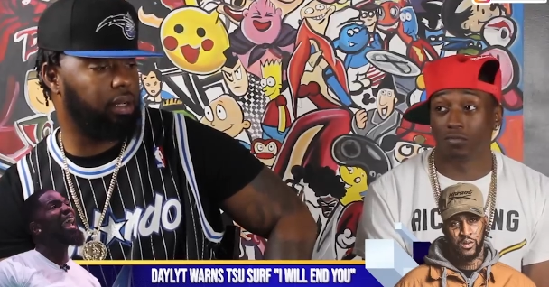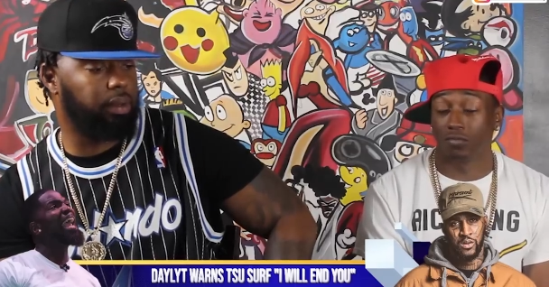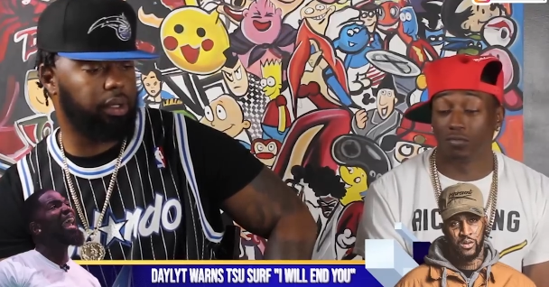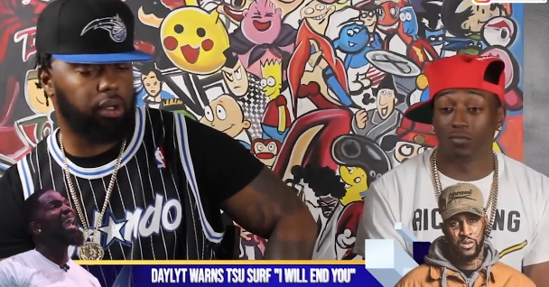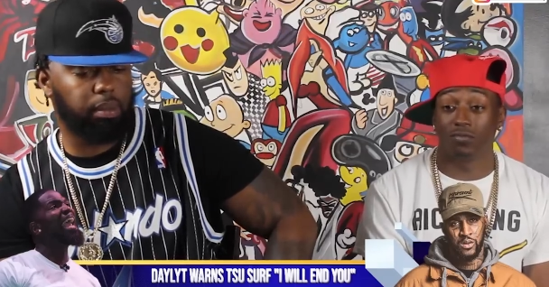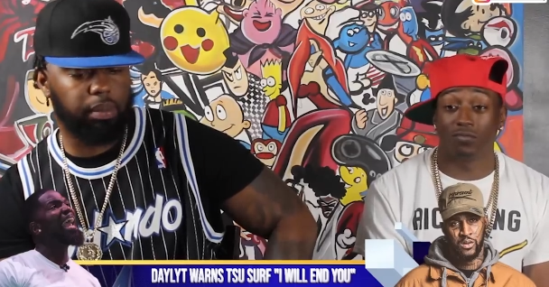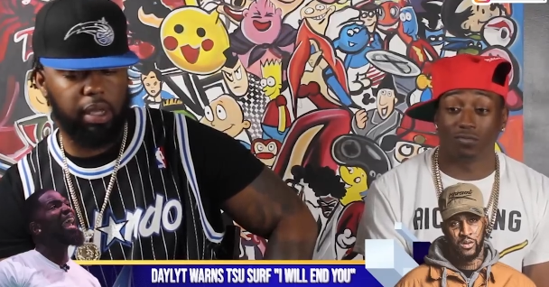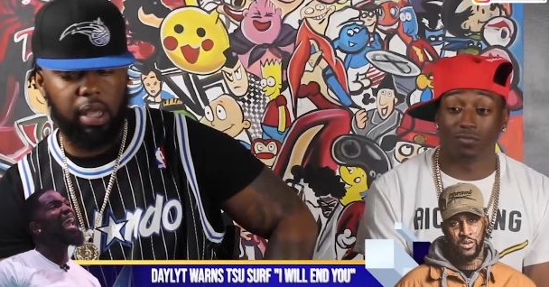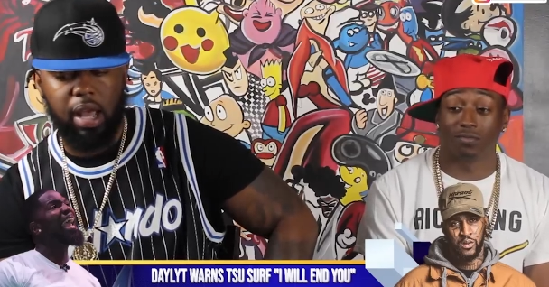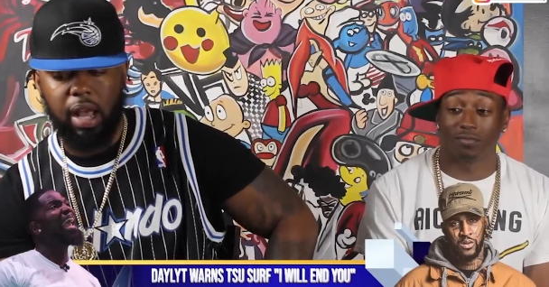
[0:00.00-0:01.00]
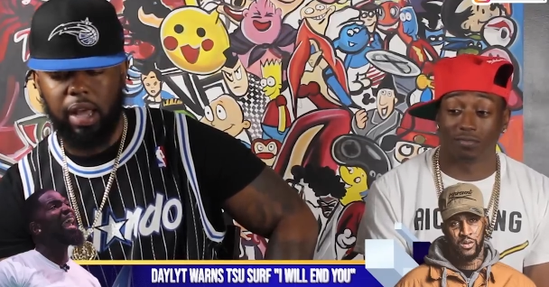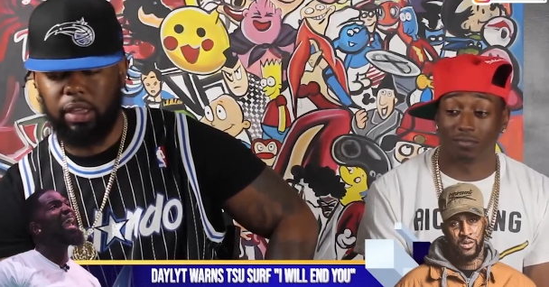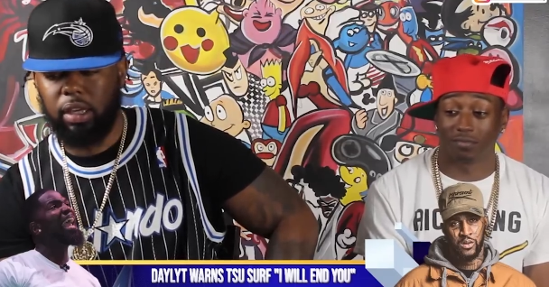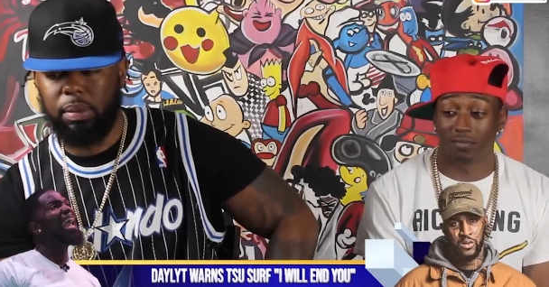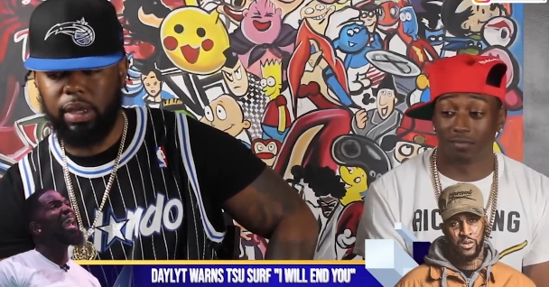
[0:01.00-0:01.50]
Speaker 1: going on. Mm-hmm. But I
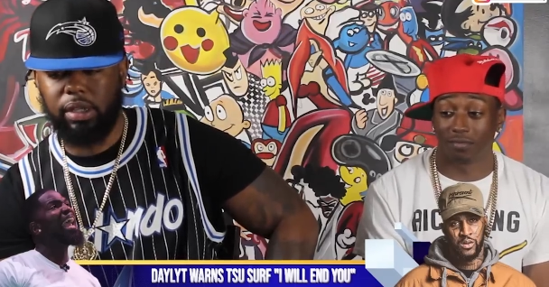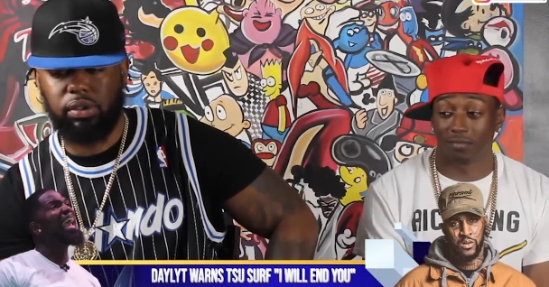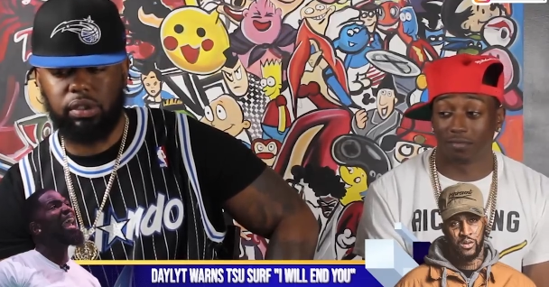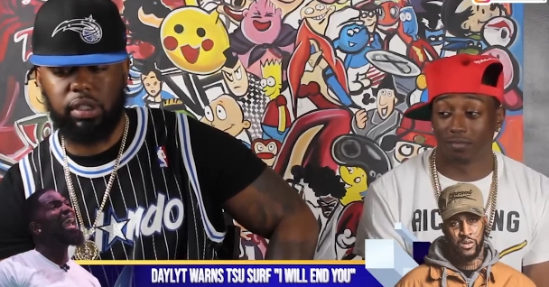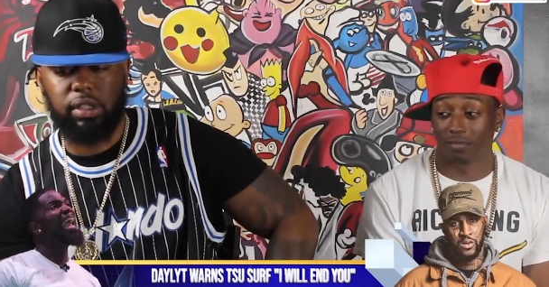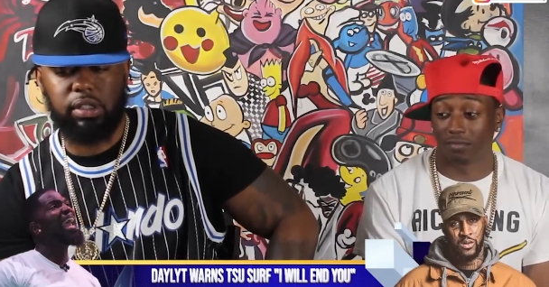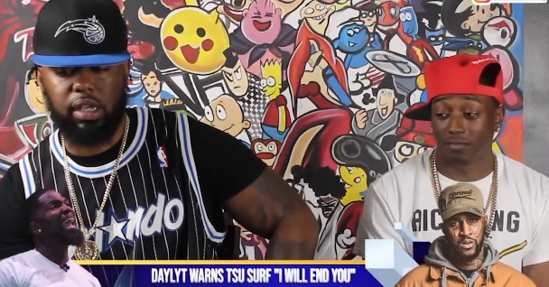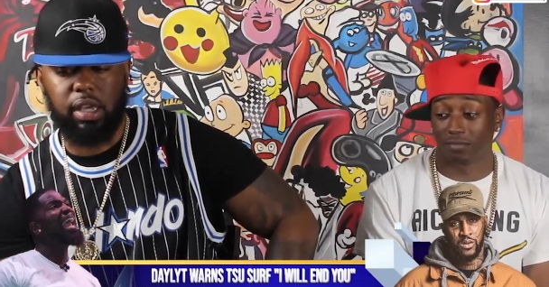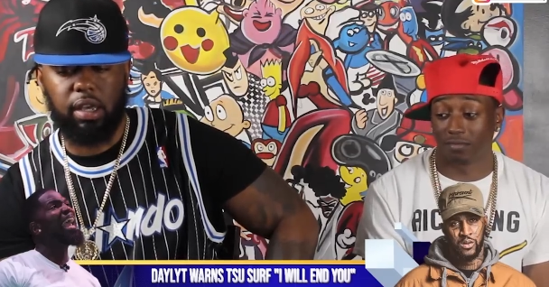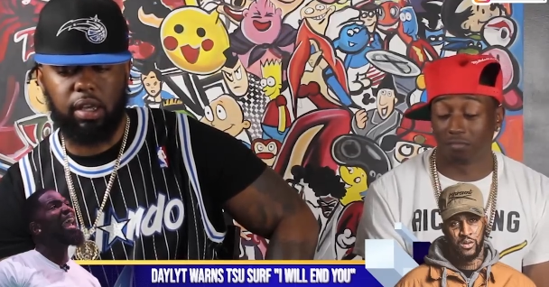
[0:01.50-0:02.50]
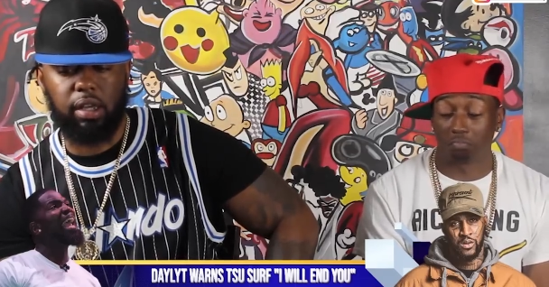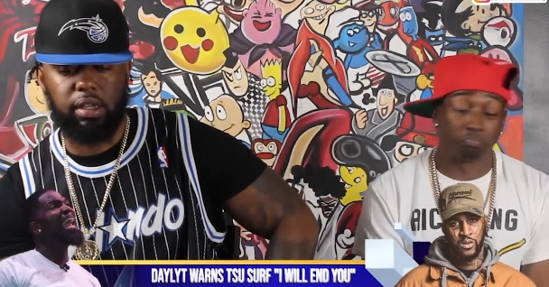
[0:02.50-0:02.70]
think it'll be interesting to see. Uh,